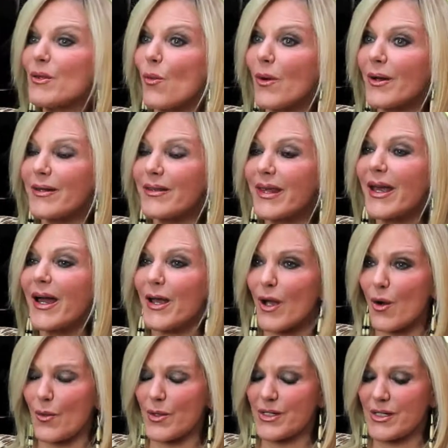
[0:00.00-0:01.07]
the one thing I
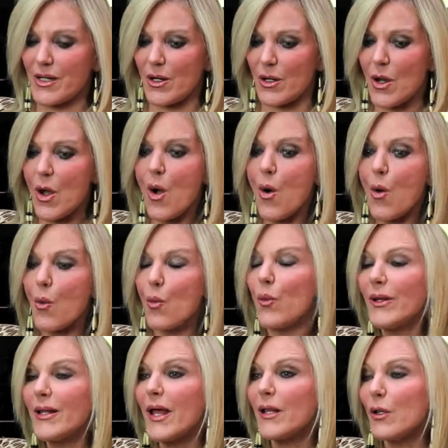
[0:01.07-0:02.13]
always hear.
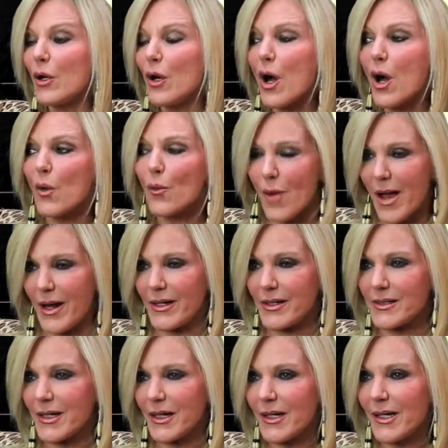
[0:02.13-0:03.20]
Will I look all
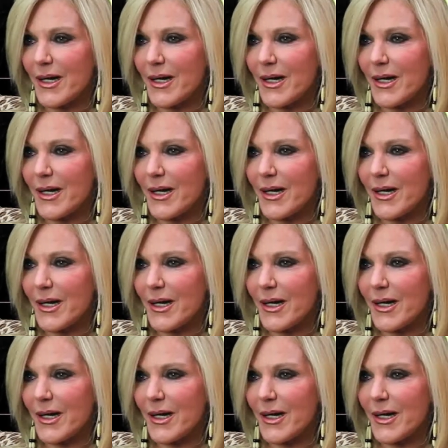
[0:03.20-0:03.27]
right?